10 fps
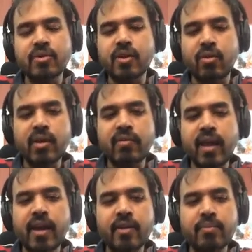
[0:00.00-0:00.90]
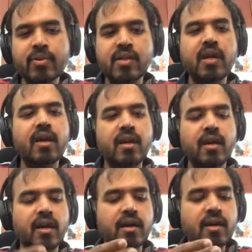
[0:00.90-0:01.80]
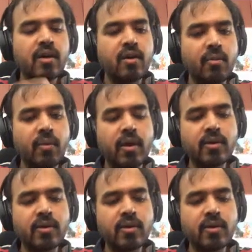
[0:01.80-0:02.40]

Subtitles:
The only valid inputs are 1,